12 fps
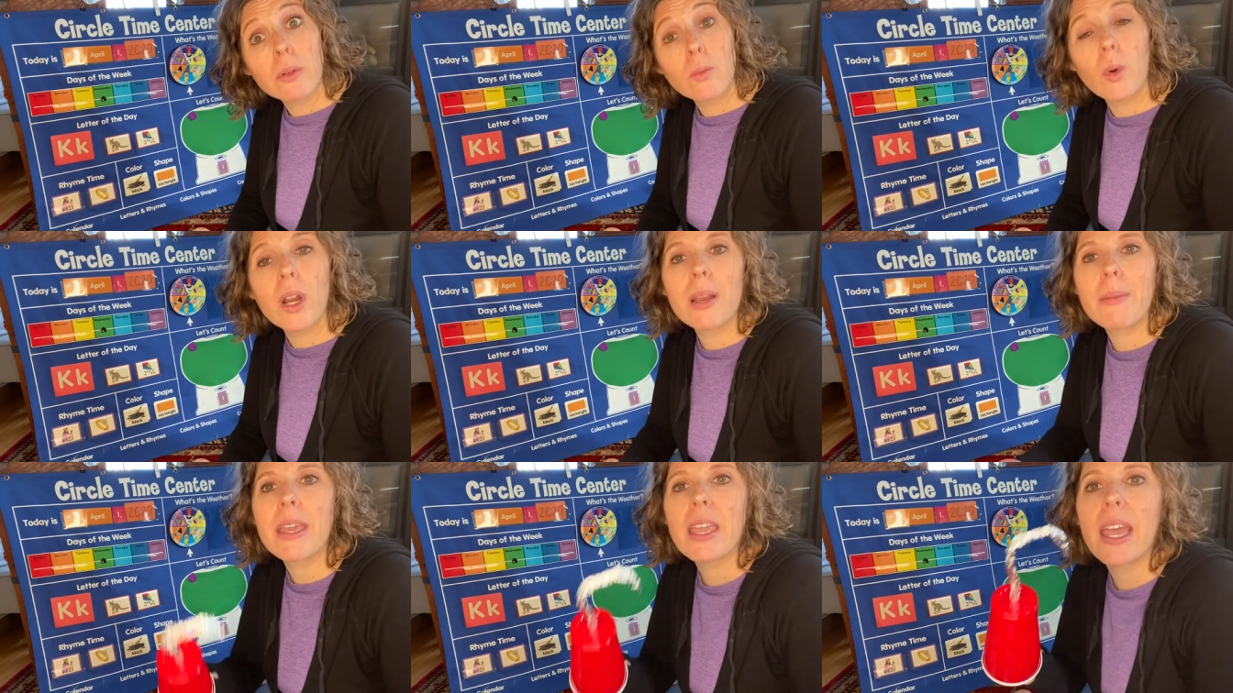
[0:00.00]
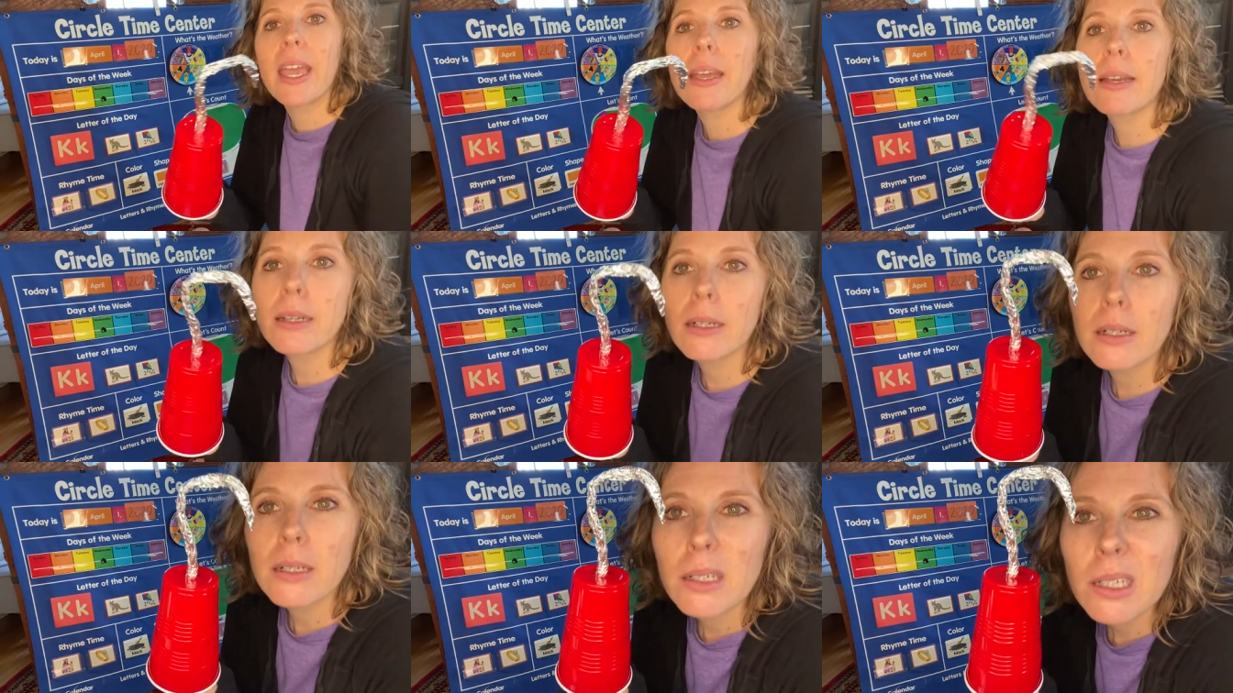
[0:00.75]
We're going to make a
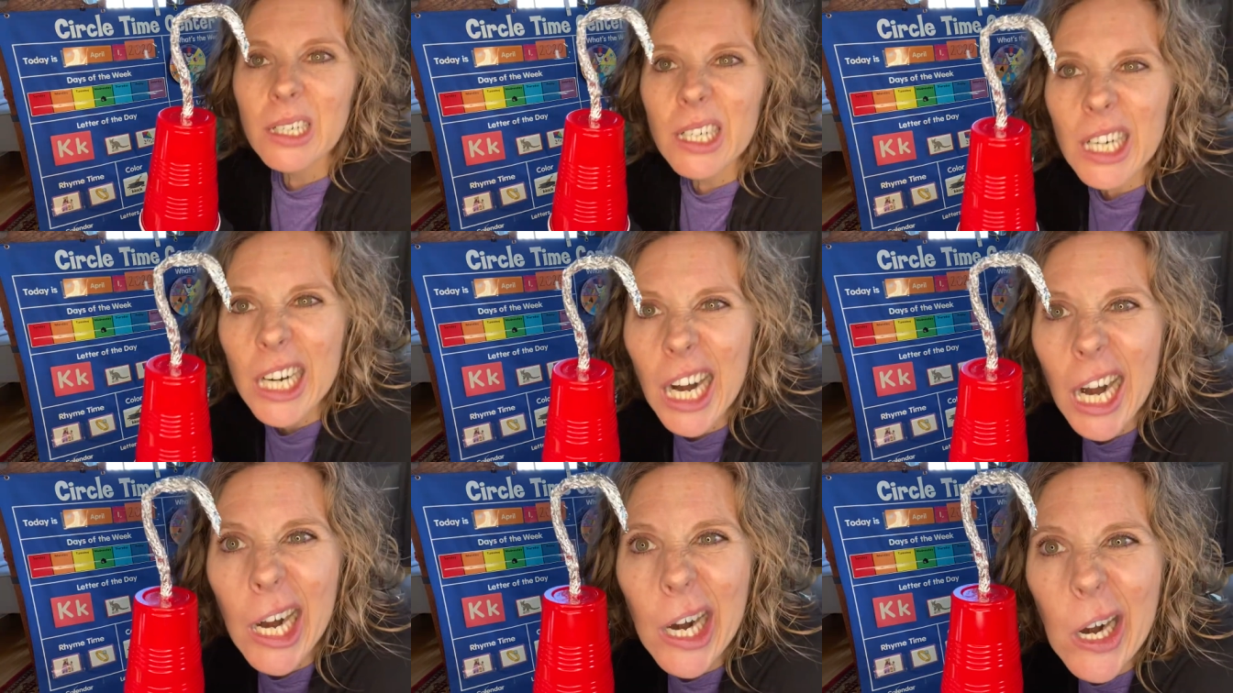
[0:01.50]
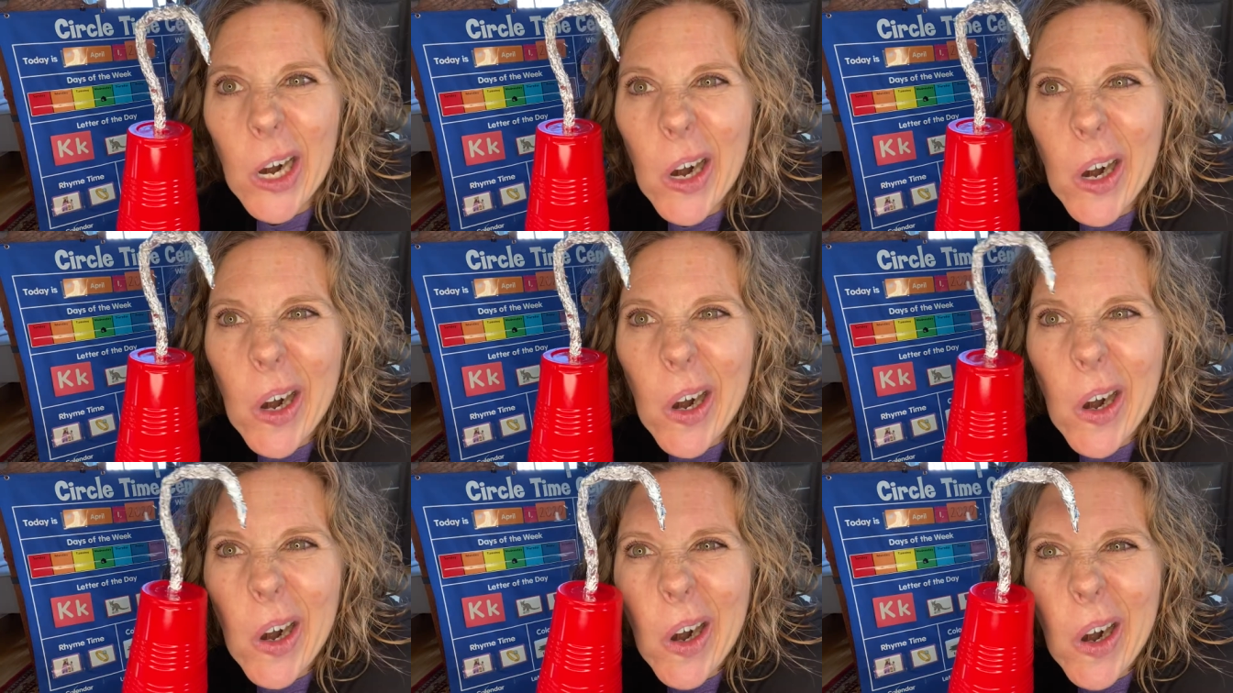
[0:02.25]

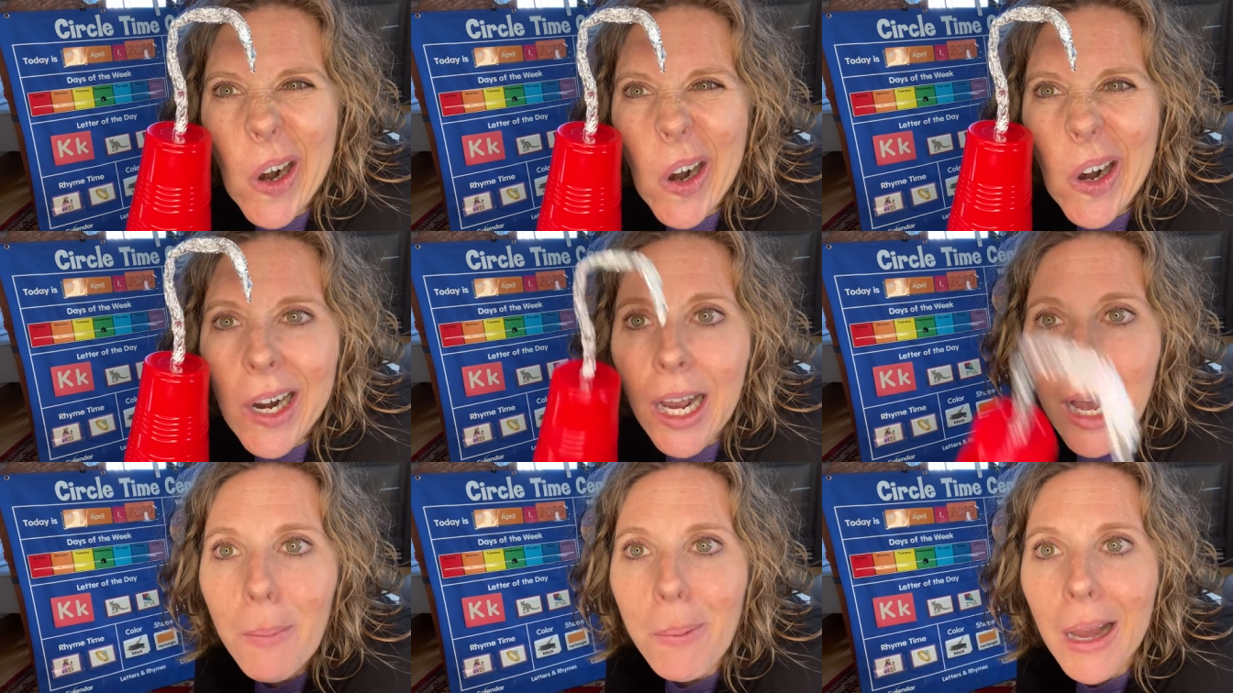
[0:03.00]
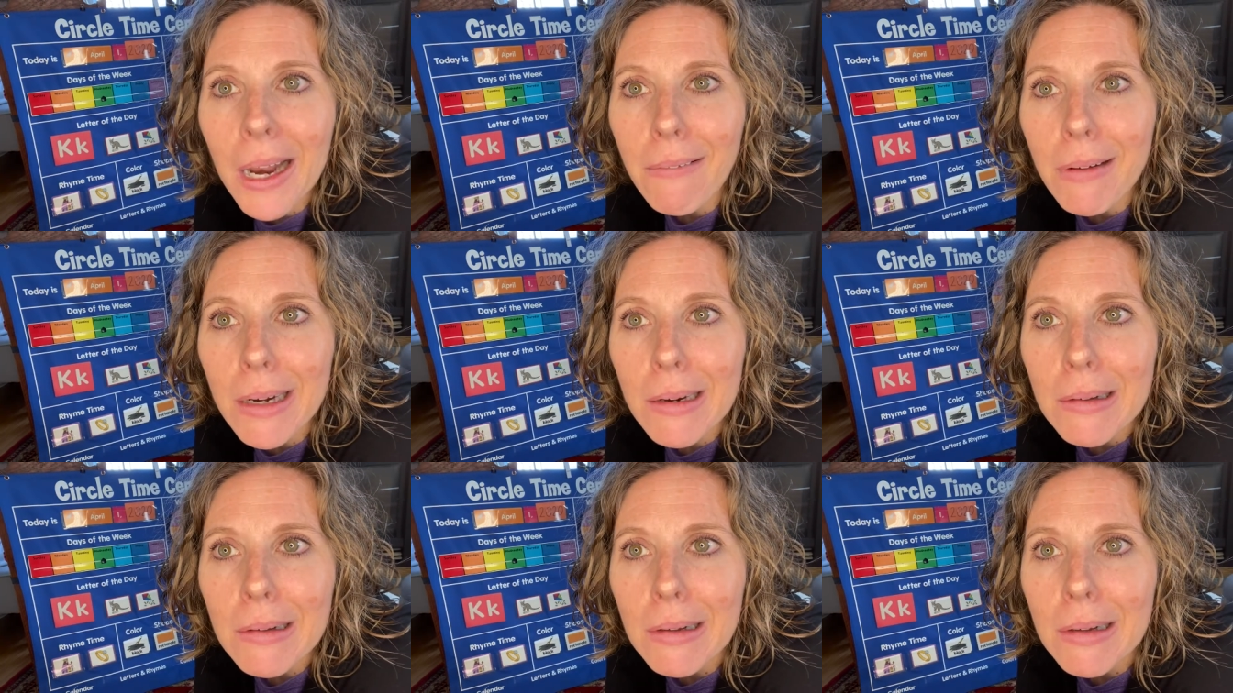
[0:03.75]
uh, a pirate
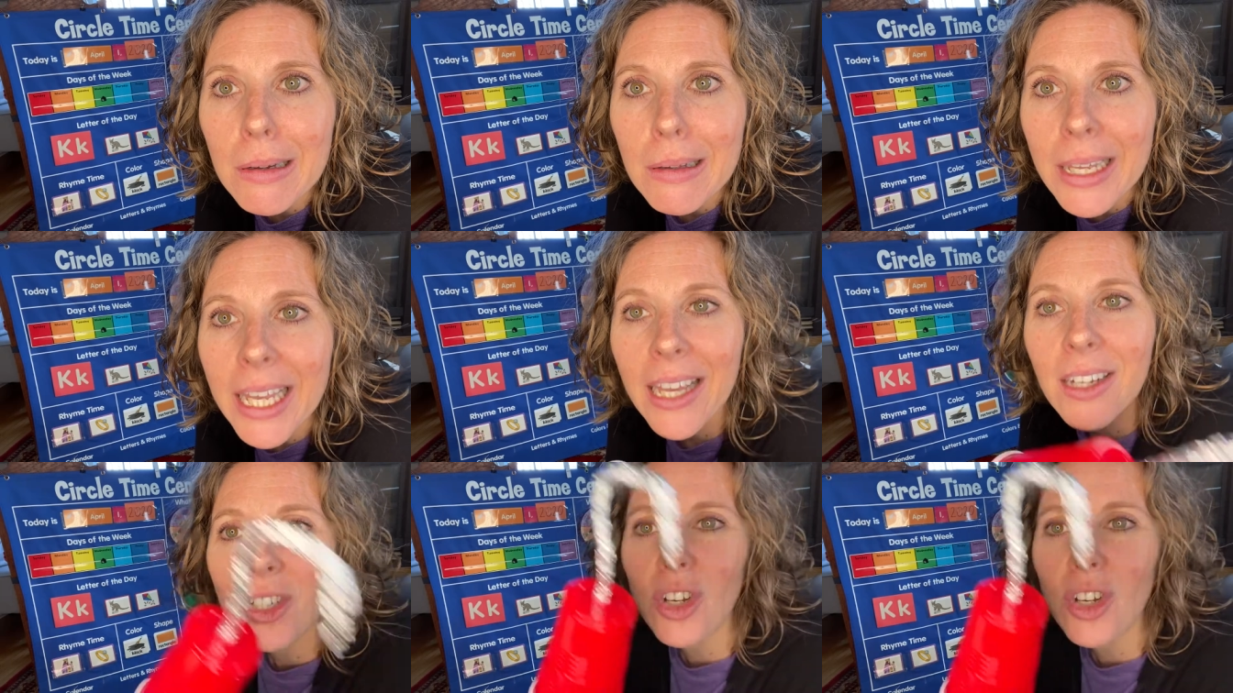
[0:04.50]
hook hand.